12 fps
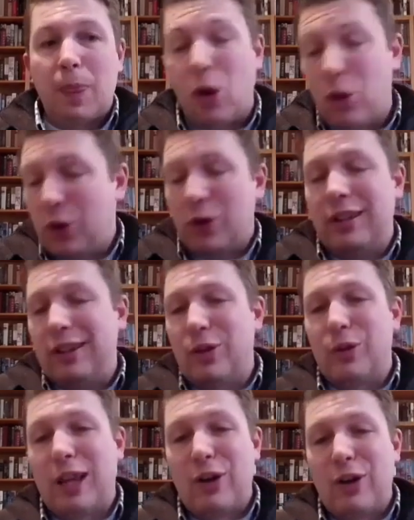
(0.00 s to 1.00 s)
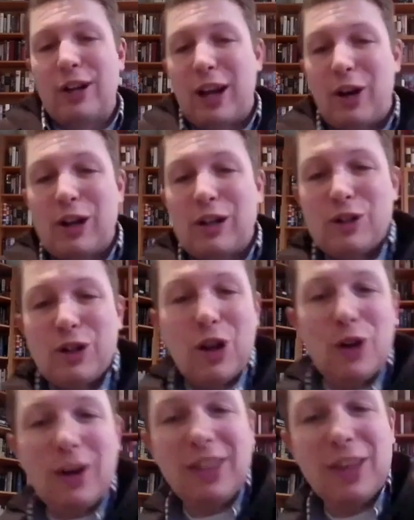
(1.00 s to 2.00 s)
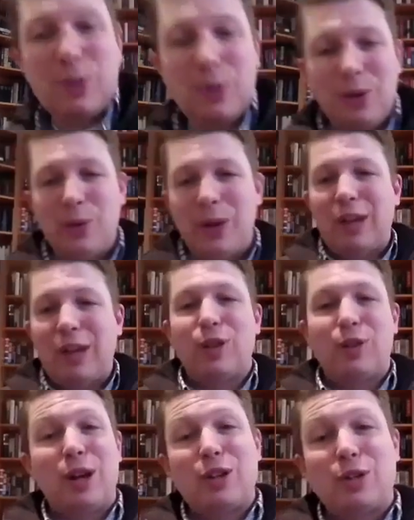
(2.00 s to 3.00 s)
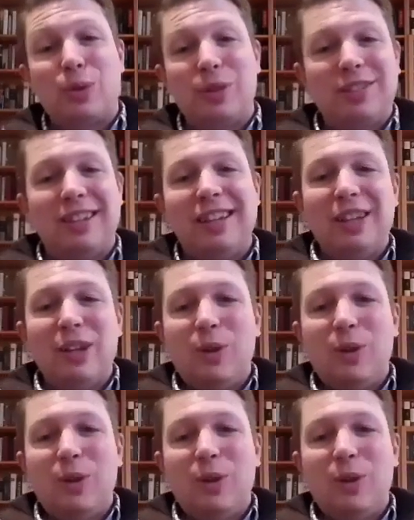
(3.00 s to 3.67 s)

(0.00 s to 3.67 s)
Although, Gary and Joe, I think we'll ask the question was,